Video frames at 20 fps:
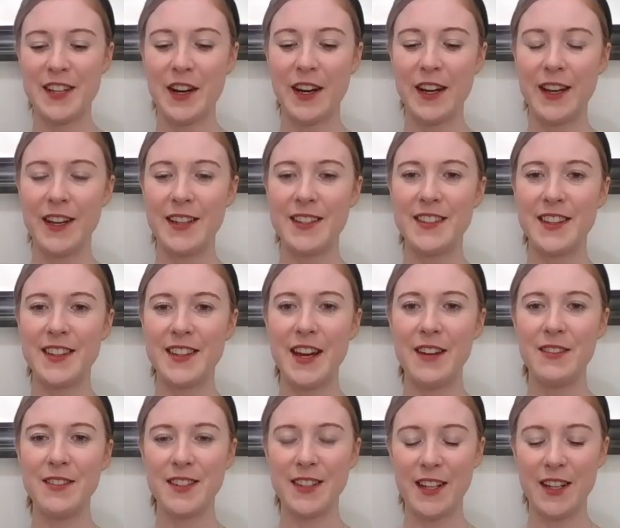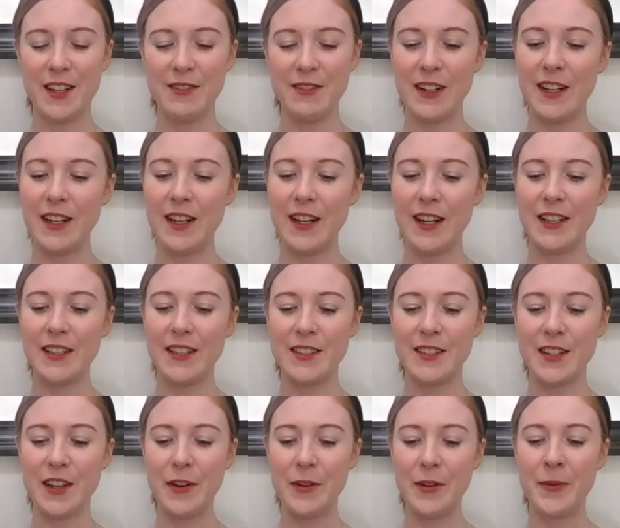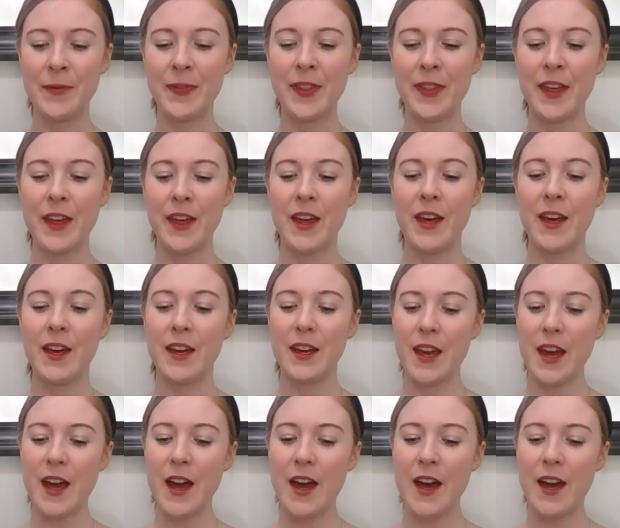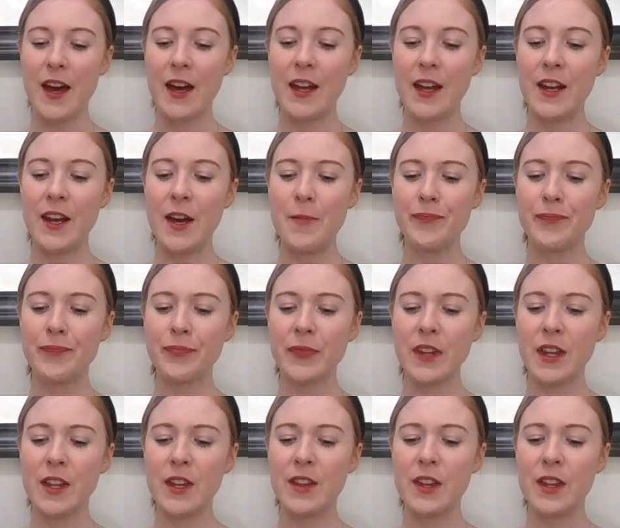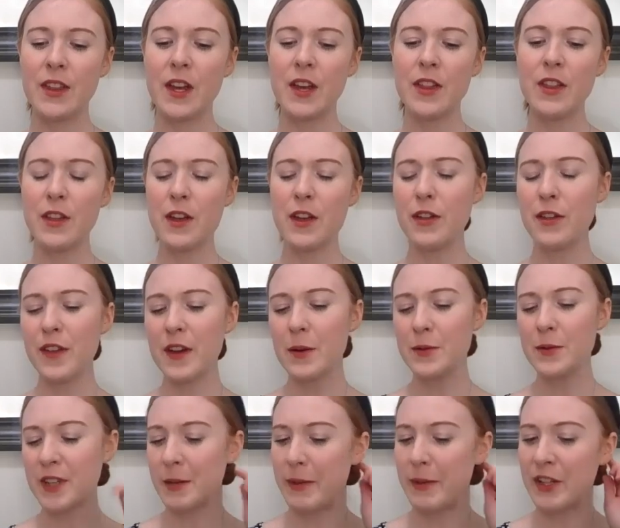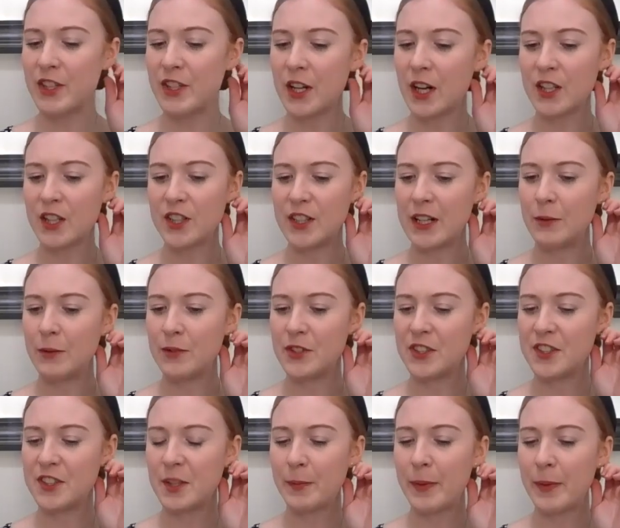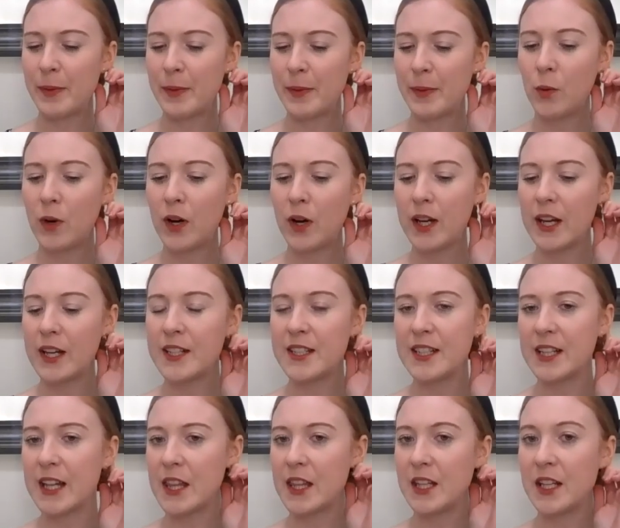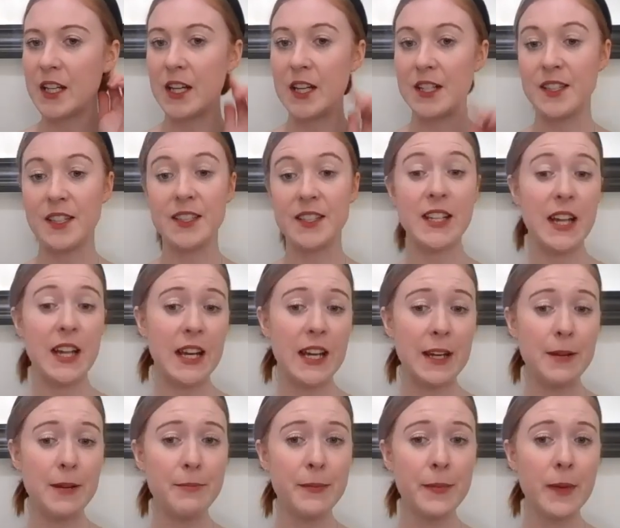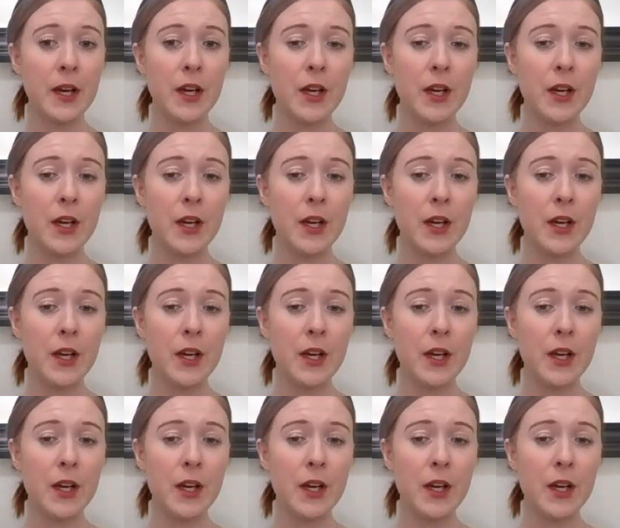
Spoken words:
highest there, isn't it, really? So yeah, and then the other thing I was going to mention actually was just about working together as a team.